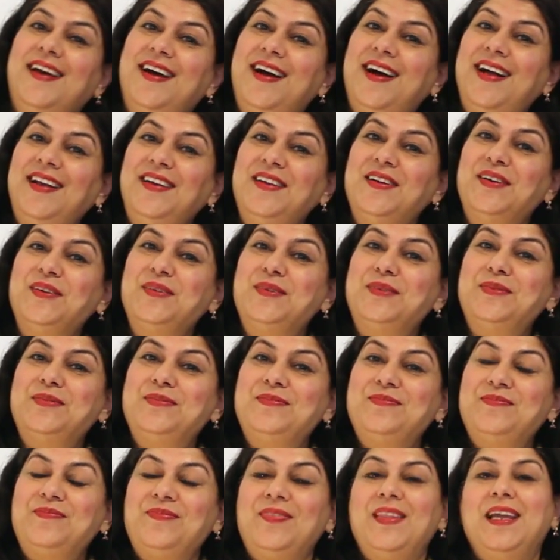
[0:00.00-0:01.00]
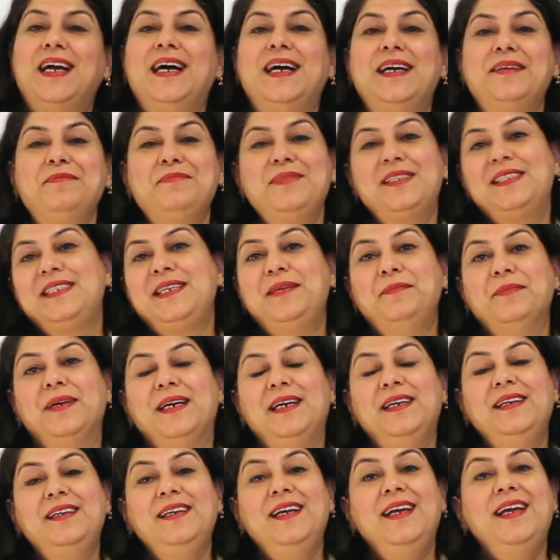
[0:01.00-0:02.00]
Hello, I'm
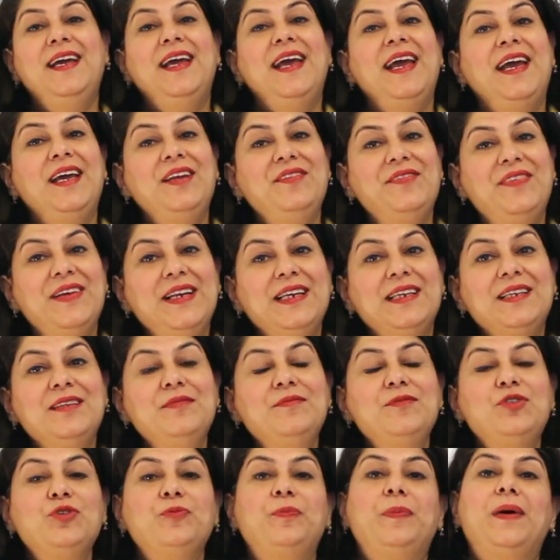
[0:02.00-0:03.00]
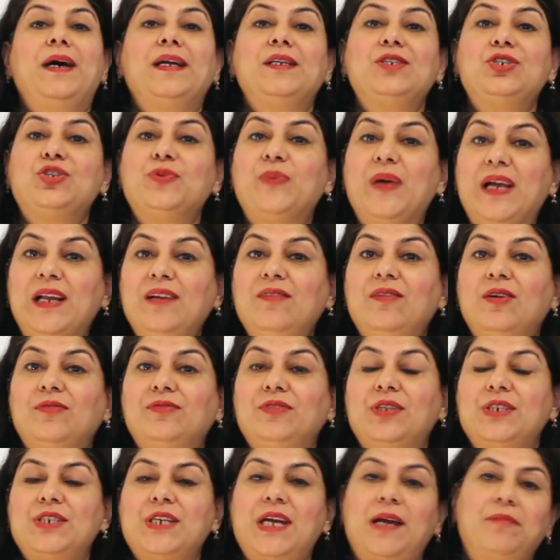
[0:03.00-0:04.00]
Seema, and welcome to part 12
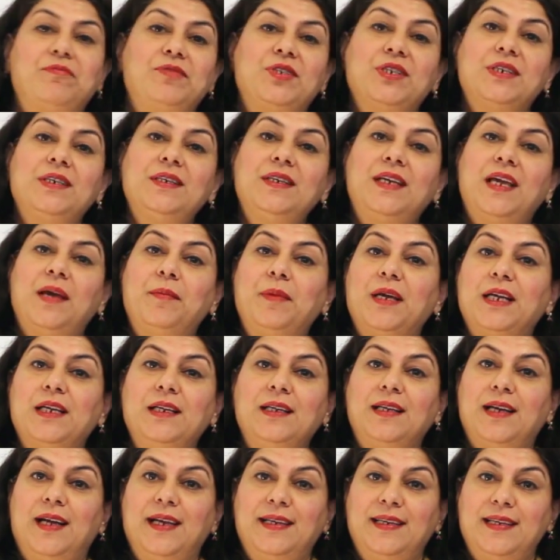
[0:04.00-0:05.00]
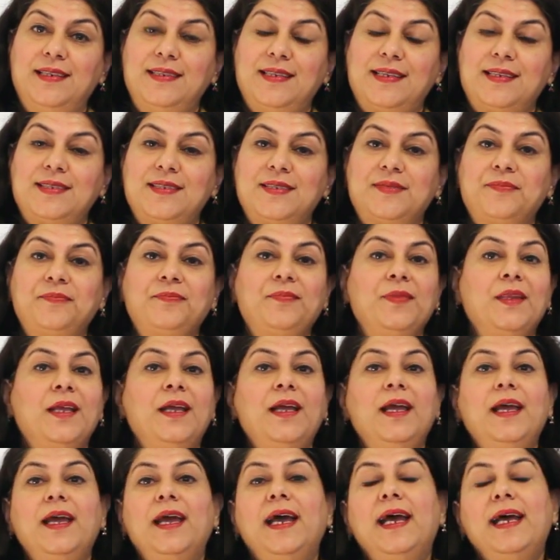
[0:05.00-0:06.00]
of the chapter Chemical Kinetics.
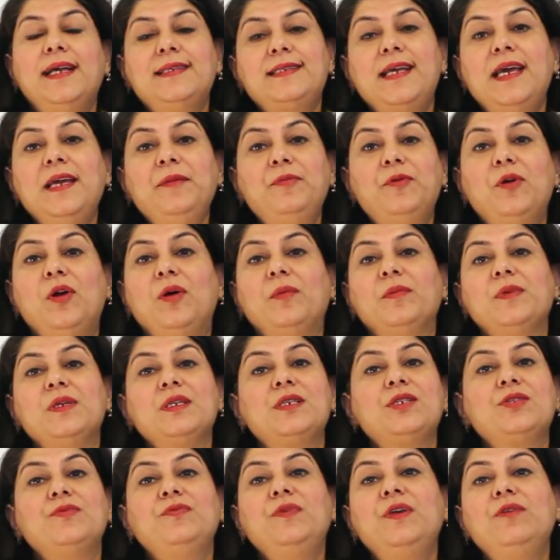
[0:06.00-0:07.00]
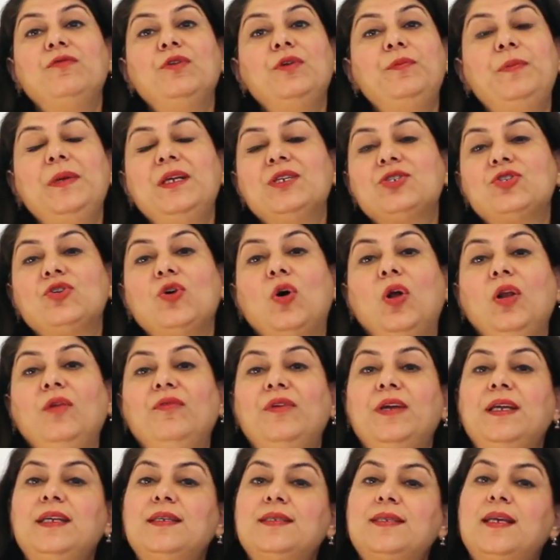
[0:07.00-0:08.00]
As I promised, we would be
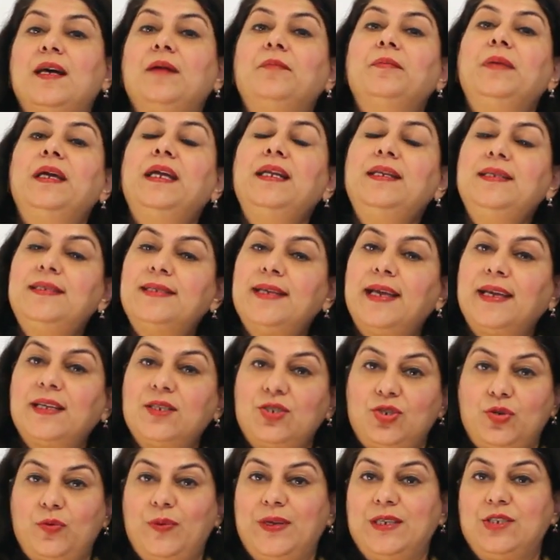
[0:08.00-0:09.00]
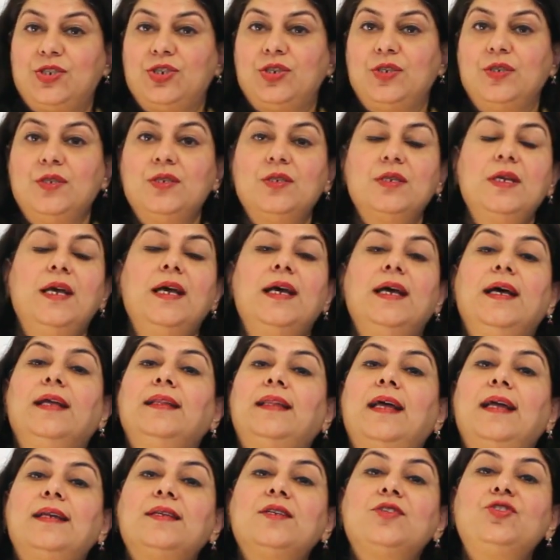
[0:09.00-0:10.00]
solving some Intext questions,
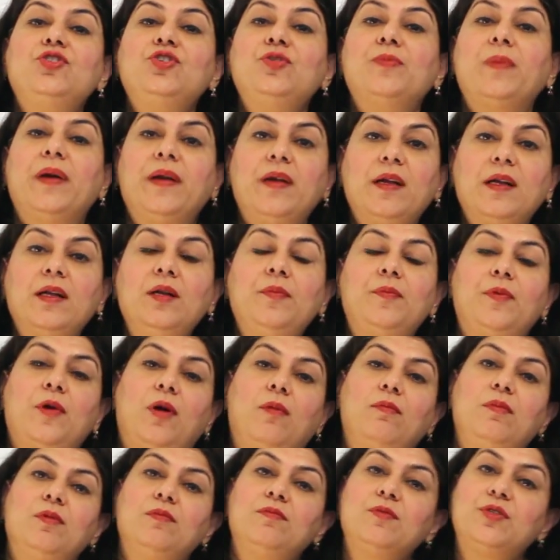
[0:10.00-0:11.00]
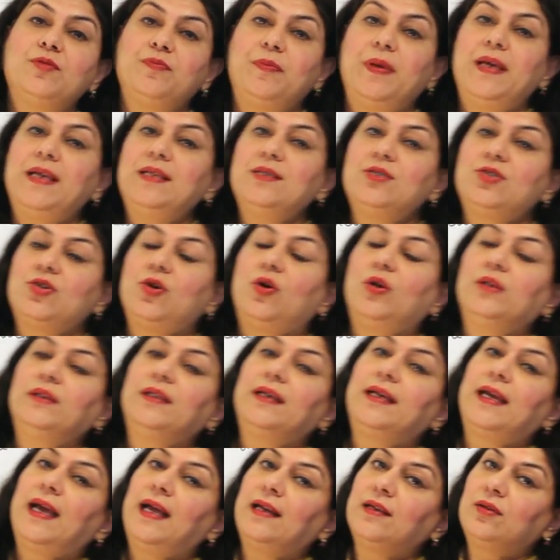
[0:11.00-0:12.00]
that is numerical problems based on
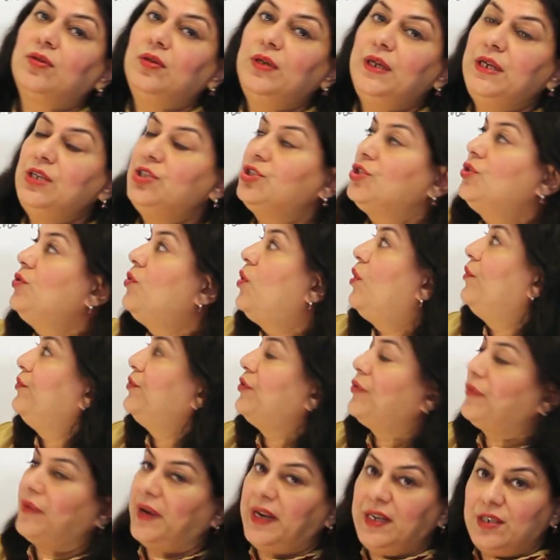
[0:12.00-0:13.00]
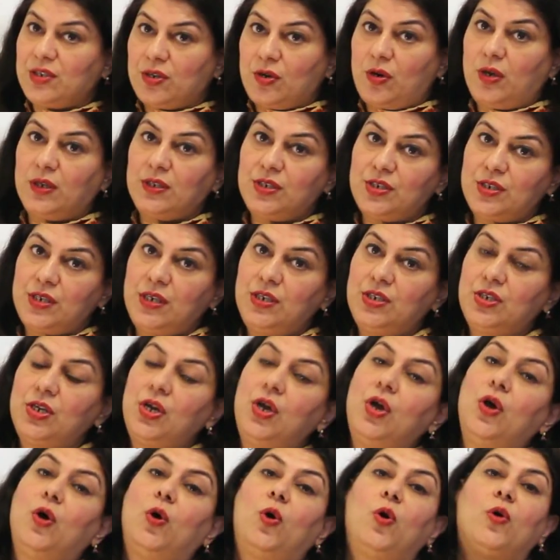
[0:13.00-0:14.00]
the calculation of the rate constant
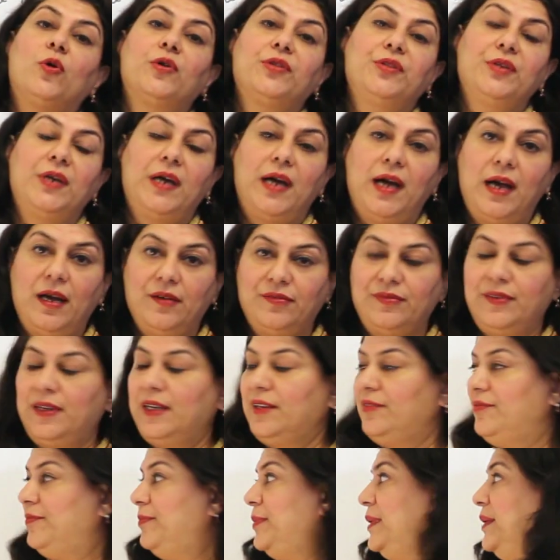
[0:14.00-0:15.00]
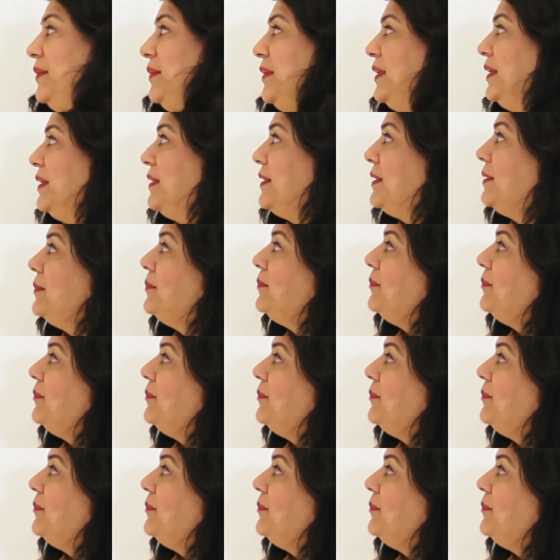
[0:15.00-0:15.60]
or the half-life period.